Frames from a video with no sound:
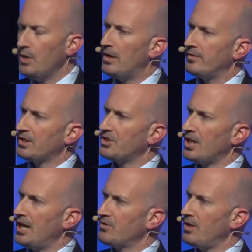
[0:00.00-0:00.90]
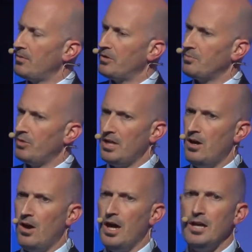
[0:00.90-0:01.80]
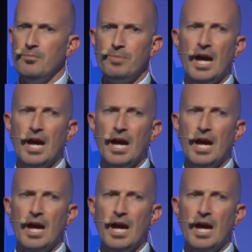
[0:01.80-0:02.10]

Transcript: We have an exchange rate where it's pretty high,